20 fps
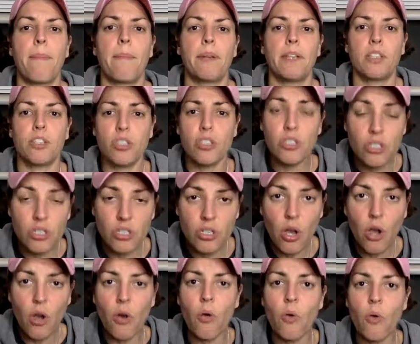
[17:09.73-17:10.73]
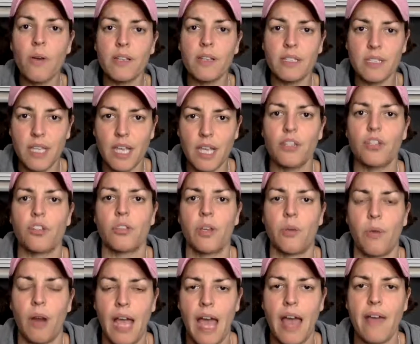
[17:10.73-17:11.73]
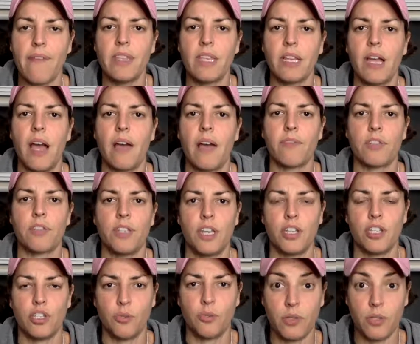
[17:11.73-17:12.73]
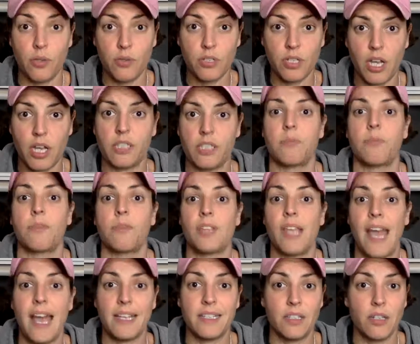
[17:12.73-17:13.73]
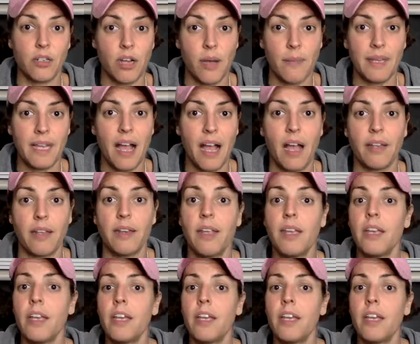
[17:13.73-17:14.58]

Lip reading: but it's so essential that we're having the conversations with those customers as they're coming on,